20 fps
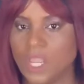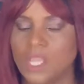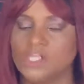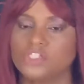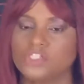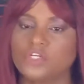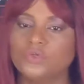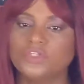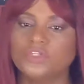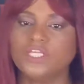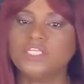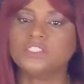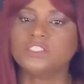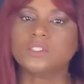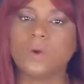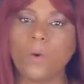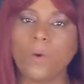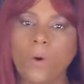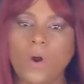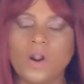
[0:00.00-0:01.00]
So this
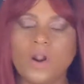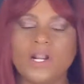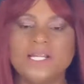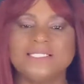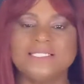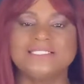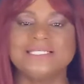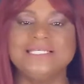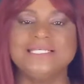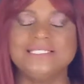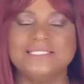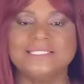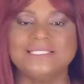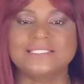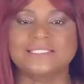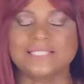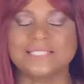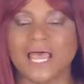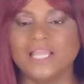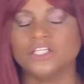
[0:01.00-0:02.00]
course is
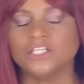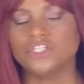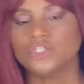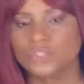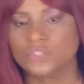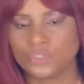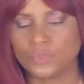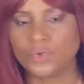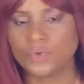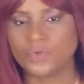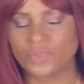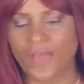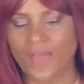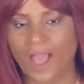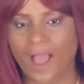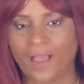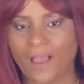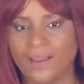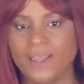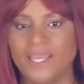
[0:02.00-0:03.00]
designed to do
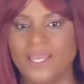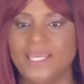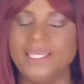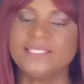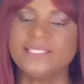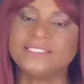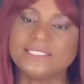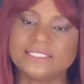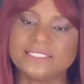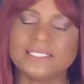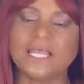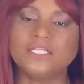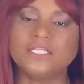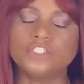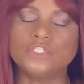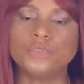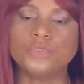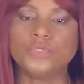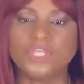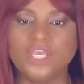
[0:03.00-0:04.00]
that. It's designed
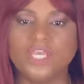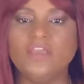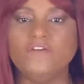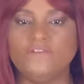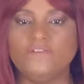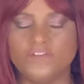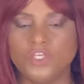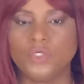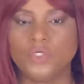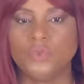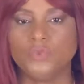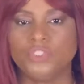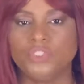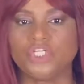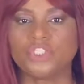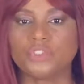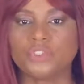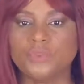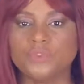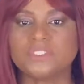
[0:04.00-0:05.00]
to give you
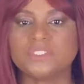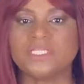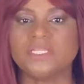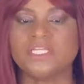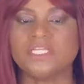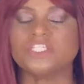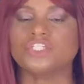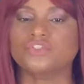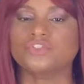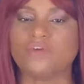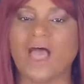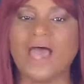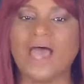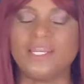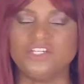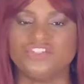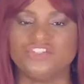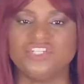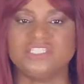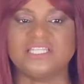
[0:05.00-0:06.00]
the tools and the
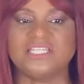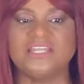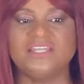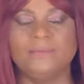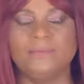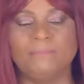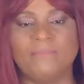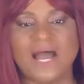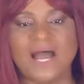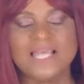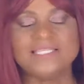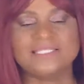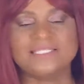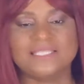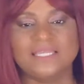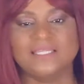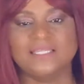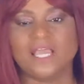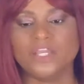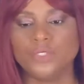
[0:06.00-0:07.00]
strategies and the
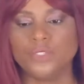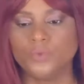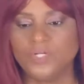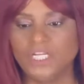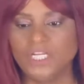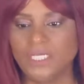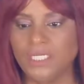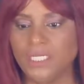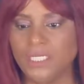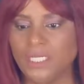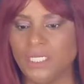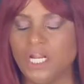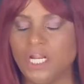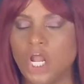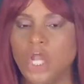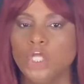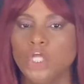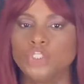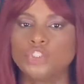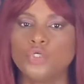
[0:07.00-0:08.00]
mindset that you need
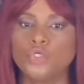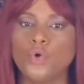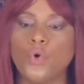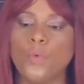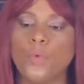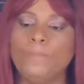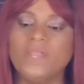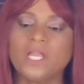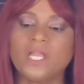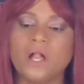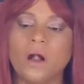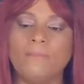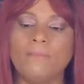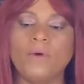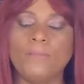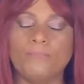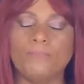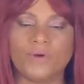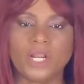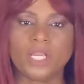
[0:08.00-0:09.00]
to become
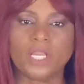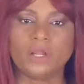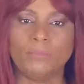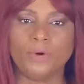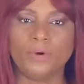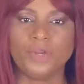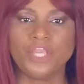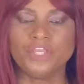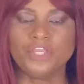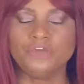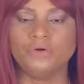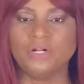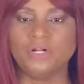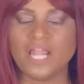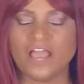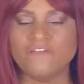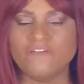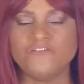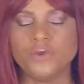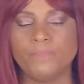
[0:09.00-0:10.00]
unbreakable in your
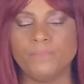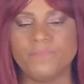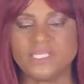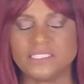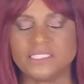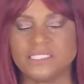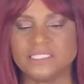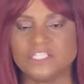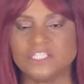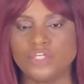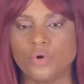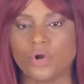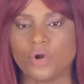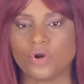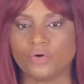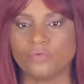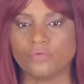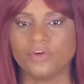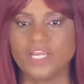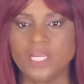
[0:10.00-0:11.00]
life, your business, your
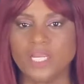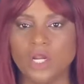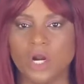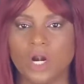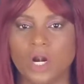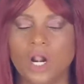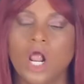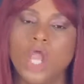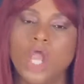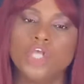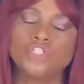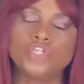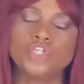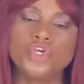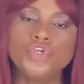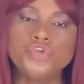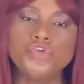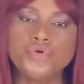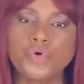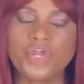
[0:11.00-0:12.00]
career, so
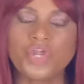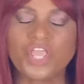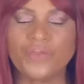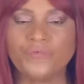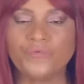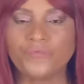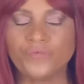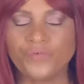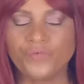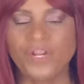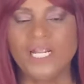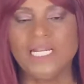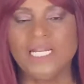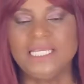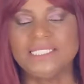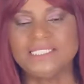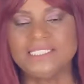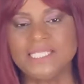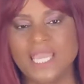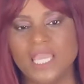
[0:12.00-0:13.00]
you can
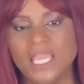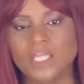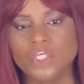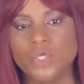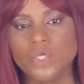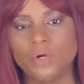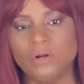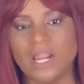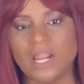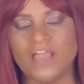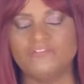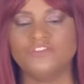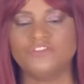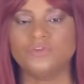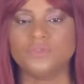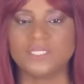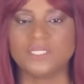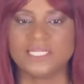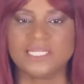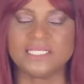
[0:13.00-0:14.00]
really take your life
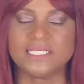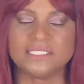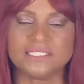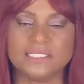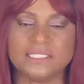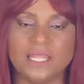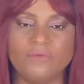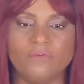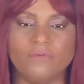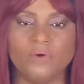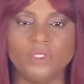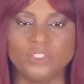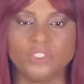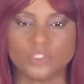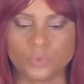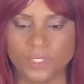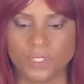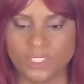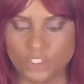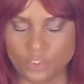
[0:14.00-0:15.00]
to the next level in
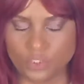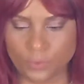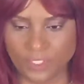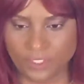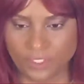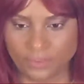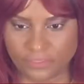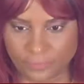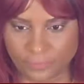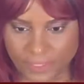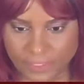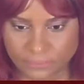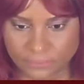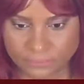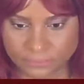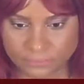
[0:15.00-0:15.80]
2023.